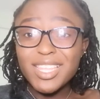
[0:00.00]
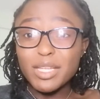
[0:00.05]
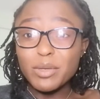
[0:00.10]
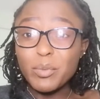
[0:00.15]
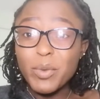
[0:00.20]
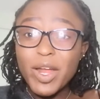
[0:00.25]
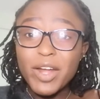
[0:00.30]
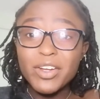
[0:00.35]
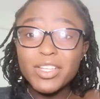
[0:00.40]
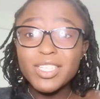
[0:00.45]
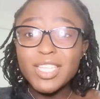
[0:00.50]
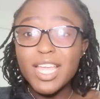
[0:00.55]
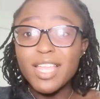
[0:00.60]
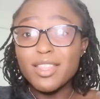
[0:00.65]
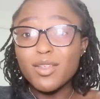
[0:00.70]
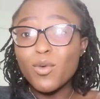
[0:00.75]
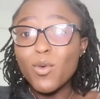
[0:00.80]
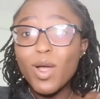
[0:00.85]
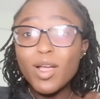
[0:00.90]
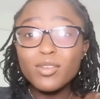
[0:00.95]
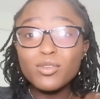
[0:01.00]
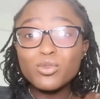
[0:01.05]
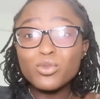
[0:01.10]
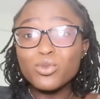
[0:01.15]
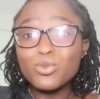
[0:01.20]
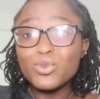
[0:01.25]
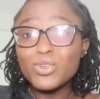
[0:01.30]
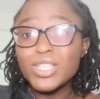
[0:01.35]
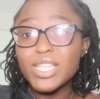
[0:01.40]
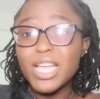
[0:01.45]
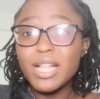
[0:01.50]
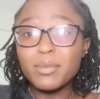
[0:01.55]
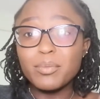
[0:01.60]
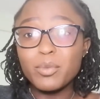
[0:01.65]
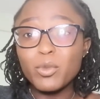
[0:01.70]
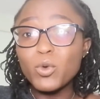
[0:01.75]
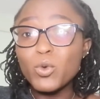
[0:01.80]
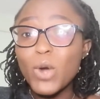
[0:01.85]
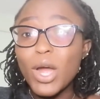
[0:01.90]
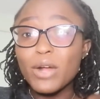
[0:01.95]
that parents are the ones who
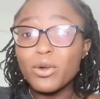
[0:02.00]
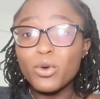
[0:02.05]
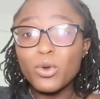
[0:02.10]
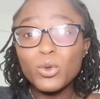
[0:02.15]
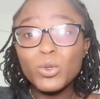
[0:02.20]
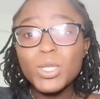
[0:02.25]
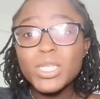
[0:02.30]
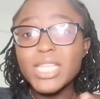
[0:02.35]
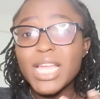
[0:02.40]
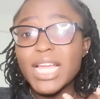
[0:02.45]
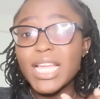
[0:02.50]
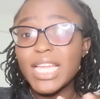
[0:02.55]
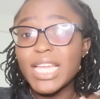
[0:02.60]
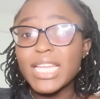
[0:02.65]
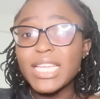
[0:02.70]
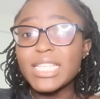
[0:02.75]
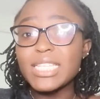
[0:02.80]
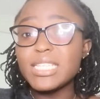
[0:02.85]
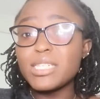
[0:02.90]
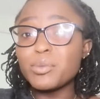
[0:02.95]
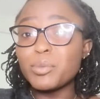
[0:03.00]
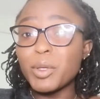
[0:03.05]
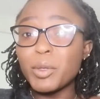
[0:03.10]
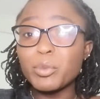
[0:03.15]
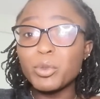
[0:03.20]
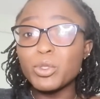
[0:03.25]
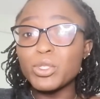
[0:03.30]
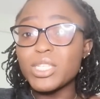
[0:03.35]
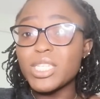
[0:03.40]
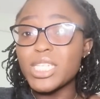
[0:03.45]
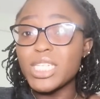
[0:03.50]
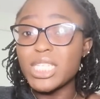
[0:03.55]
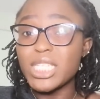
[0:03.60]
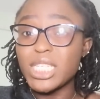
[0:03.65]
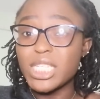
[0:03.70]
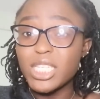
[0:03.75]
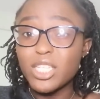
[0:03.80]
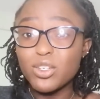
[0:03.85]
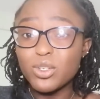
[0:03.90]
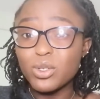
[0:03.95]
are always against people's
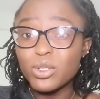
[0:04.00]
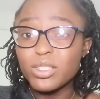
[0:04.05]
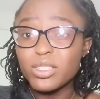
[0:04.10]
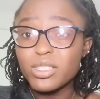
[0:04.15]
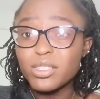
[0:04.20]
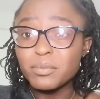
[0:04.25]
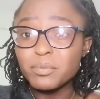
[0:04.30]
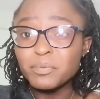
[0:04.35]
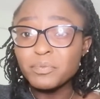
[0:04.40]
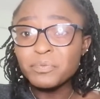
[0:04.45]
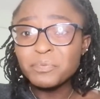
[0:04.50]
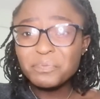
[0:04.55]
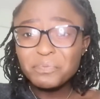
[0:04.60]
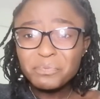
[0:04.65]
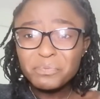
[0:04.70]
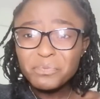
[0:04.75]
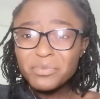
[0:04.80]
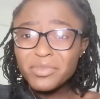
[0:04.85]
decisions,